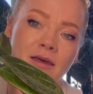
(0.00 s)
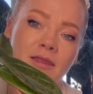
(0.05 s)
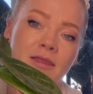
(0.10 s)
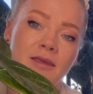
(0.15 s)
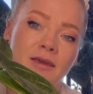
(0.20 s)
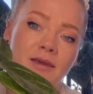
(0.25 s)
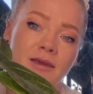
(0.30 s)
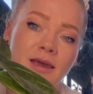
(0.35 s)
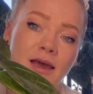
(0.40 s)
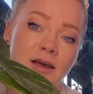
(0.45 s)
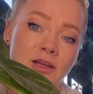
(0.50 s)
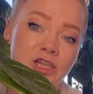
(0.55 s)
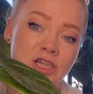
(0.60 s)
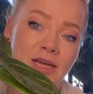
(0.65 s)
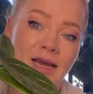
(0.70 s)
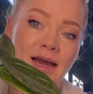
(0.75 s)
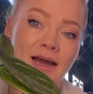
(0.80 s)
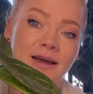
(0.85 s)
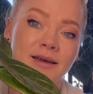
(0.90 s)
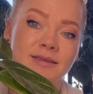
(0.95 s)
the algae
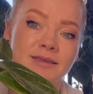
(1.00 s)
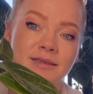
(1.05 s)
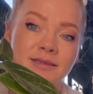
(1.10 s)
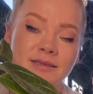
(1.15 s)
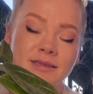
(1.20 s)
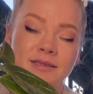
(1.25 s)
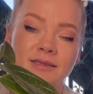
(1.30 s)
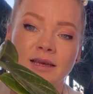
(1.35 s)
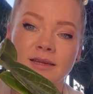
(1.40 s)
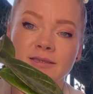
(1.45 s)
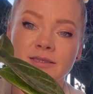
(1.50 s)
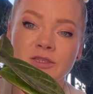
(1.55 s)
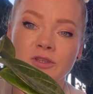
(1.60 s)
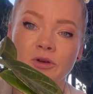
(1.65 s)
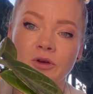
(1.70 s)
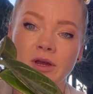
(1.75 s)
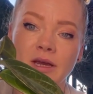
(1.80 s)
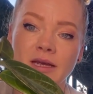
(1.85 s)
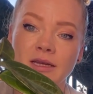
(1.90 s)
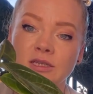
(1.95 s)
acts as a
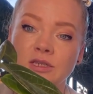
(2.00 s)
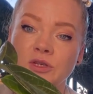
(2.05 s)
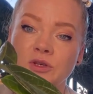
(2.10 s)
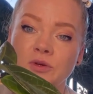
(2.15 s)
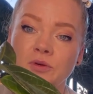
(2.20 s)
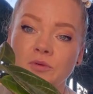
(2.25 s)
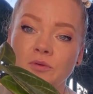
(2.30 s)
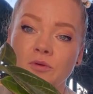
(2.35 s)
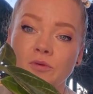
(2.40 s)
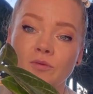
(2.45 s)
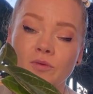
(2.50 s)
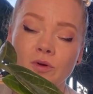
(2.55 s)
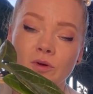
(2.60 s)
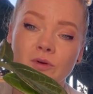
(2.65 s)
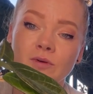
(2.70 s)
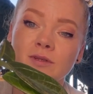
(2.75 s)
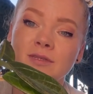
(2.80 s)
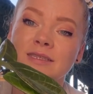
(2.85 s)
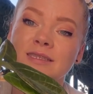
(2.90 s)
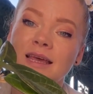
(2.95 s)
sunscreen to the
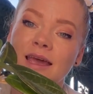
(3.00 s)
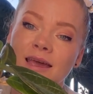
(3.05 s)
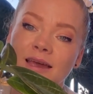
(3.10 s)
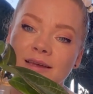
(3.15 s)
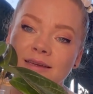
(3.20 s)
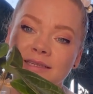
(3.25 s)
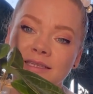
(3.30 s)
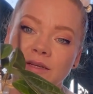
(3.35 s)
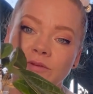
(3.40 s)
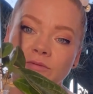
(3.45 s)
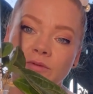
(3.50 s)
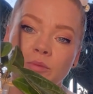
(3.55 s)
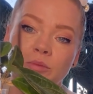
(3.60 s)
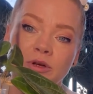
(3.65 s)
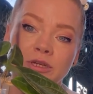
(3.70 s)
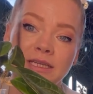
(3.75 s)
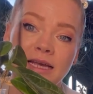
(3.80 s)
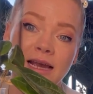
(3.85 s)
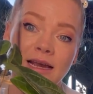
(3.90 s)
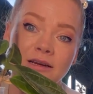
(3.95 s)
roots and it will
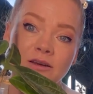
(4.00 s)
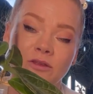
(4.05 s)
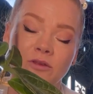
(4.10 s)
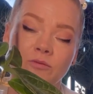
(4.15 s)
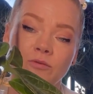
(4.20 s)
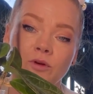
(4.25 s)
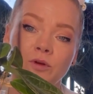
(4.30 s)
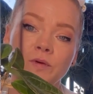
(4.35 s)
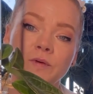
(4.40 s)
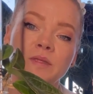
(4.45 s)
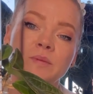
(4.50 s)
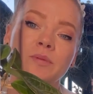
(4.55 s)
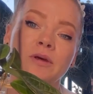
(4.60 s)
protect the roots.